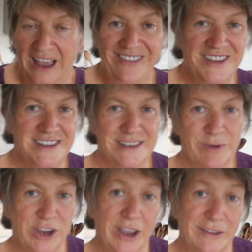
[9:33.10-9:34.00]
And this is
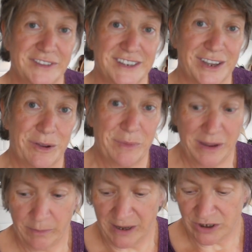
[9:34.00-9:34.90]
where you have to start
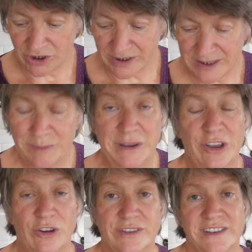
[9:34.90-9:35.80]
being patient,
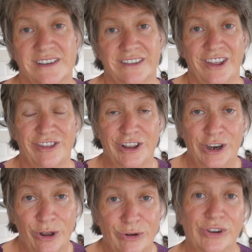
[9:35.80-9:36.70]
because the
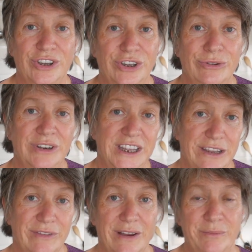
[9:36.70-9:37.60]
longer you
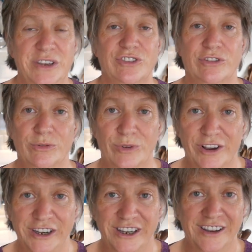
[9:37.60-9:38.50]
leave that beetroot
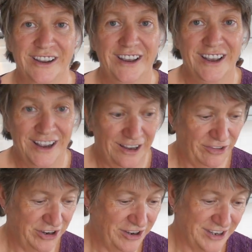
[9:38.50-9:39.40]
wine,
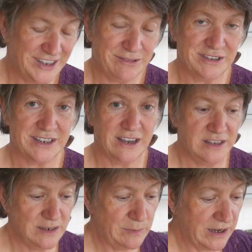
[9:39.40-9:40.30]
the nicer it's
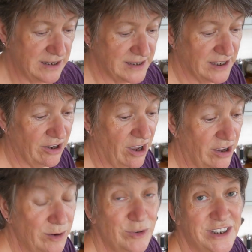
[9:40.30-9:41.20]
going to be. So
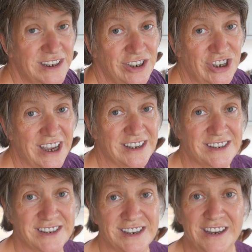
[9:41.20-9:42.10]
I would
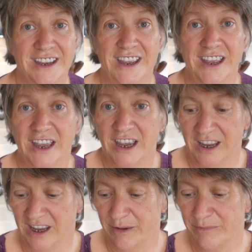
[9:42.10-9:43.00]
suggest
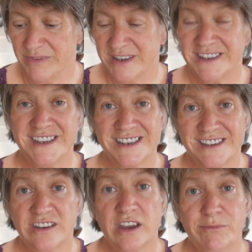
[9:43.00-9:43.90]
6
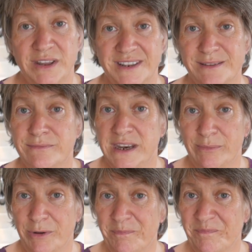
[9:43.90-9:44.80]
to 9 months
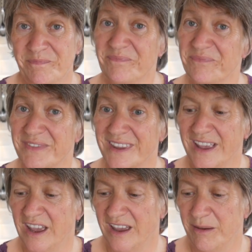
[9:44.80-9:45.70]
minimum.
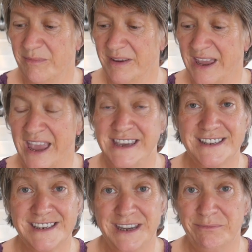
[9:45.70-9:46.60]

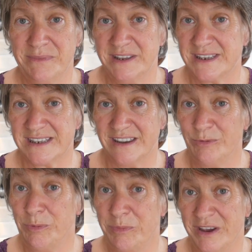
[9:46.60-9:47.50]
18 months
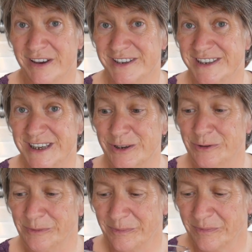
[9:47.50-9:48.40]
would be
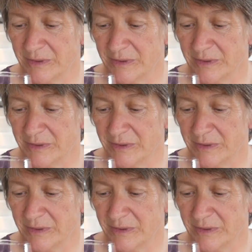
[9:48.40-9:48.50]
ideal.